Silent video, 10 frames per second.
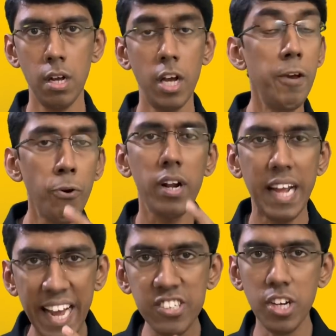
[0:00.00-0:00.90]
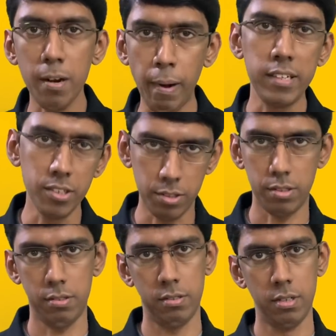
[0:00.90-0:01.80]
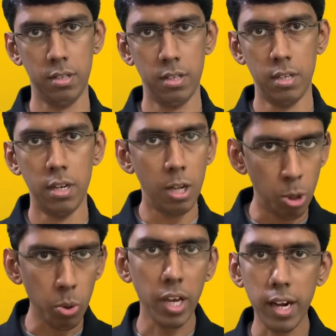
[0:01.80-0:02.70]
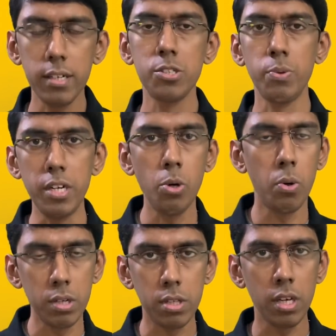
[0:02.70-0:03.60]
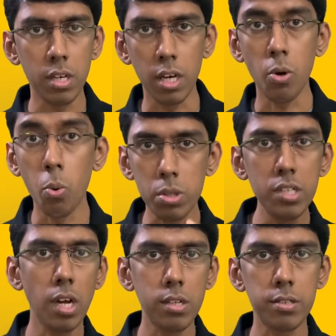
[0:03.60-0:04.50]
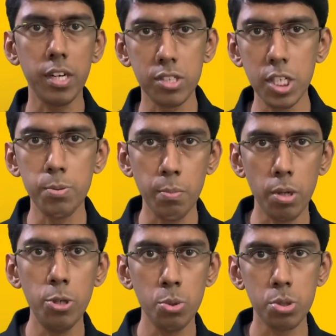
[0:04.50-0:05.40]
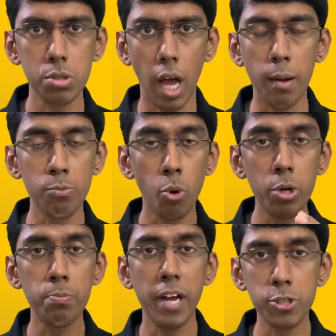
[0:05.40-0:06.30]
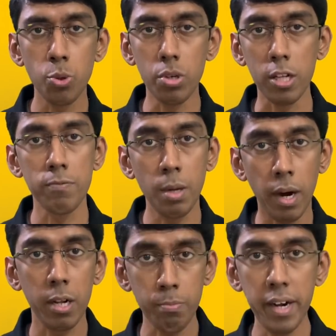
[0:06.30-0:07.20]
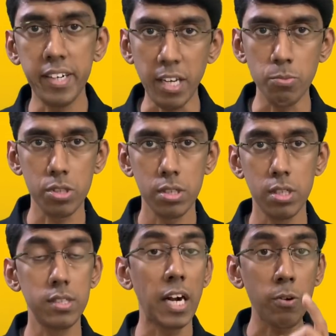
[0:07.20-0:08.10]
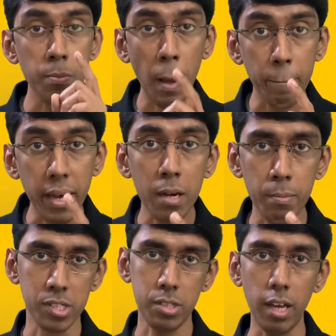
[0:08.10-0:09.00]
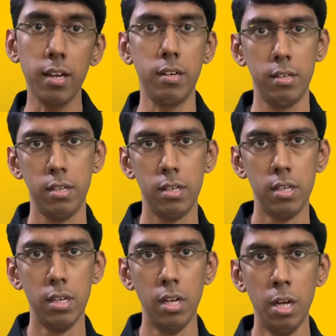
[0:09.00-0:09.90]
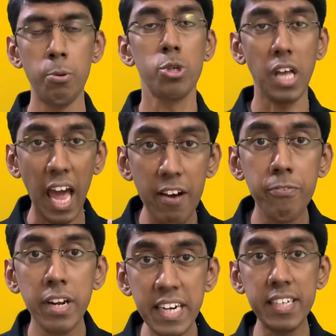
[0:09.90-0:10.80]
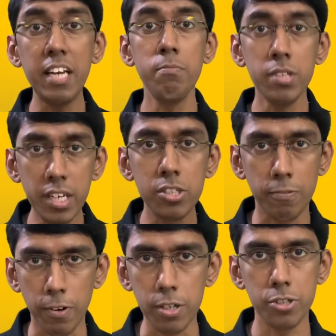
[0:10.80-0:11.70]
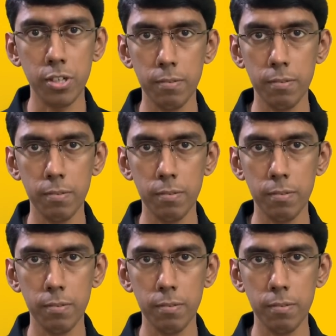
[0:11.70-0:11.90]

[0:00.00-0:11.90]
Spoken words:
If you're an HR manager looking at this video and thinking, oh, these are the tricks these people use, I'm going to make sure none of them are in my teams, that will be a big mistake. Because every team needs a fudgel.